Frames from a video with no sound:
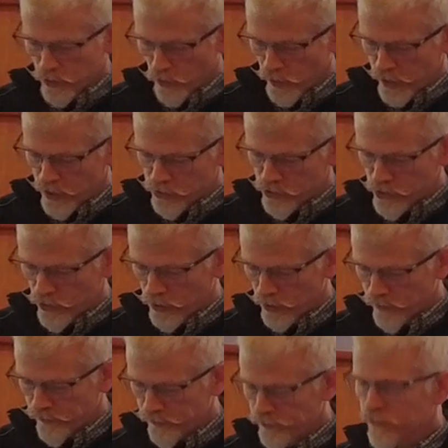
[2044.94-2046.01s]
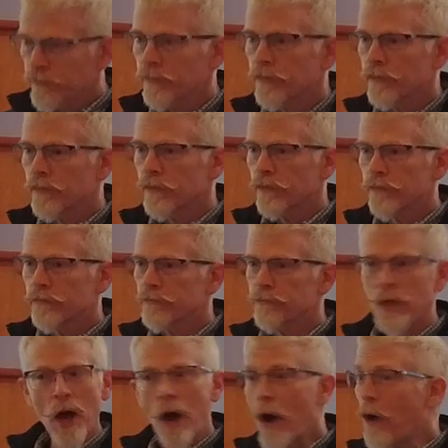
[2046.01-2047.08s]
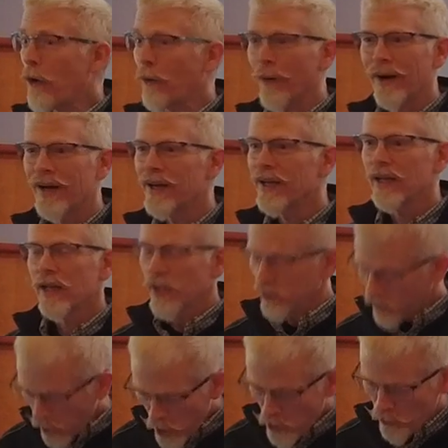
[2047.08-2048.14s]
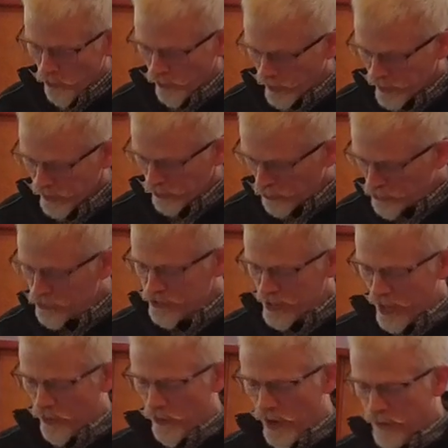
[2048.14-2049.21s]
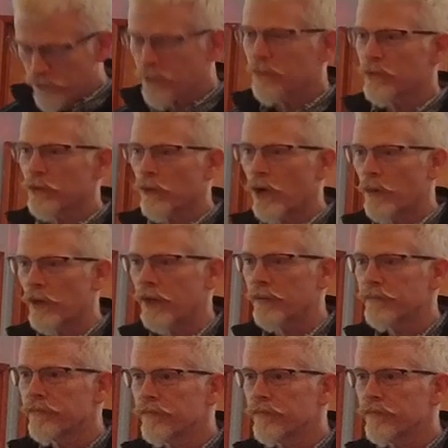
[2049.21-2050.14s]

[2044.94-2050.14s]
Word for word: to witness to her? No, no. You stay away from the woman.